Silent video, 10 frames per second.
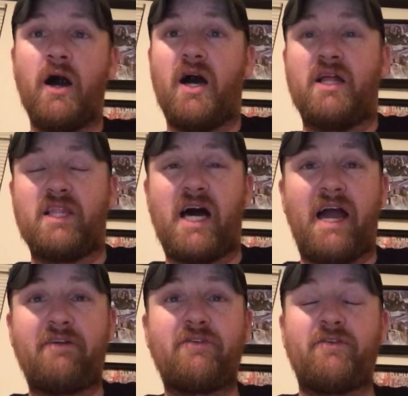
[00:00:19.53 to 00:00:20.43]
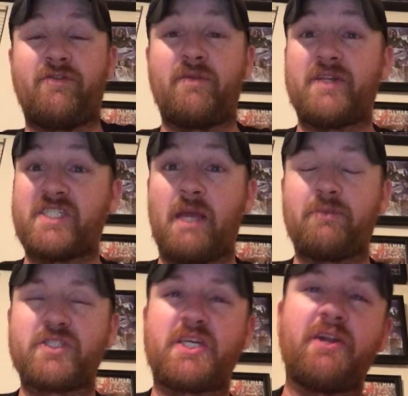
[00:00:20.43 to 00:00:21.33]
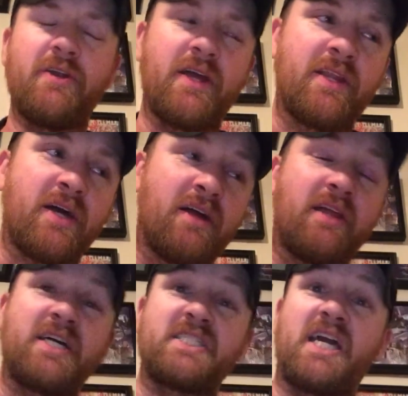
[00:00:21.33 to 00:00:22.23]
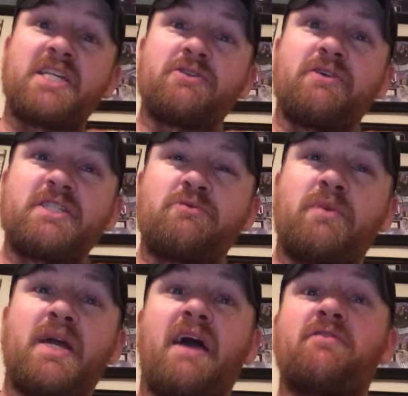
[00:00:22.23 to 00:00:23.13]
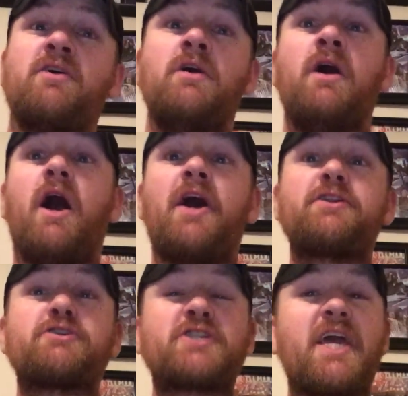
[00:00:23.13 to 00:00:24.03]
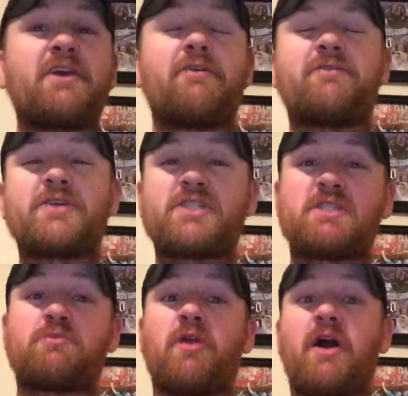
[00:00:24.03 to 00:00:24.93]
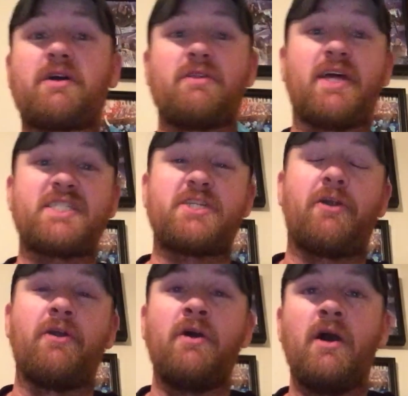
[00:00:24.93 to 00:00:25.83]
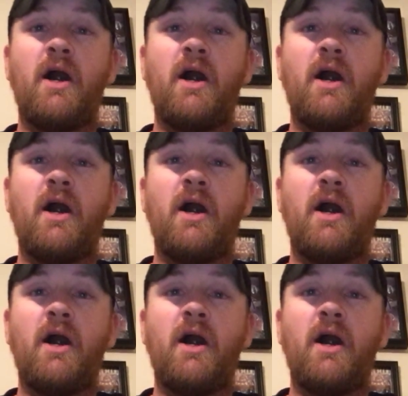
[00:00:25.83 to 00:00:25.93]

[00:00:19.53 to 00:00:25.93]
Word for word: Uh, live from the Staples Center in uh, Los Angeles when we have Undertaker versus Brock Lesnar.